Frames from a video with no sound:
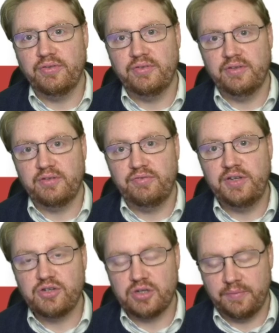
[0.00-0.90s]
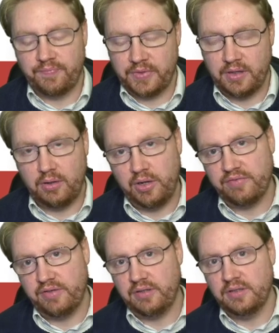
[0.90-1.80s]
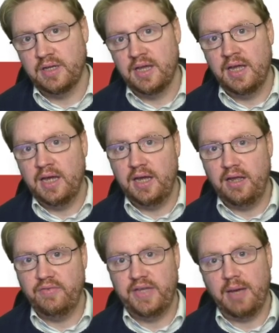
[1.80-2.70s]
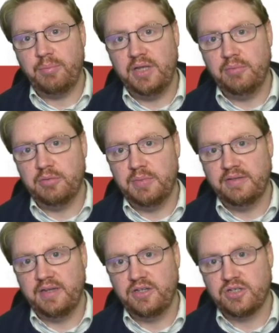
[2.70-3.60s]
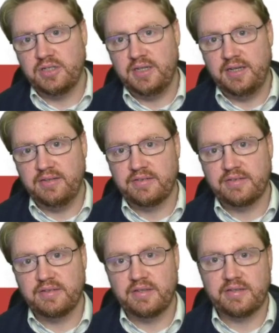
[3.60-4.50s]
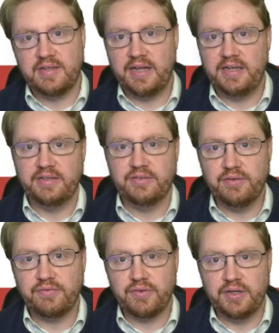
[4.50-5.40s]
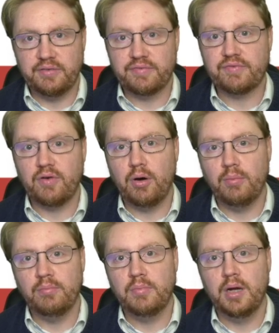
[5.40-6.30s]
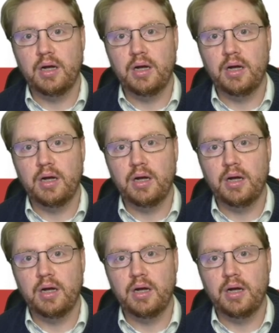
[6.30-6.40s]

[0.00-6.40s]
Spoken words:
this feature. However, the Apple implementation is slightly different from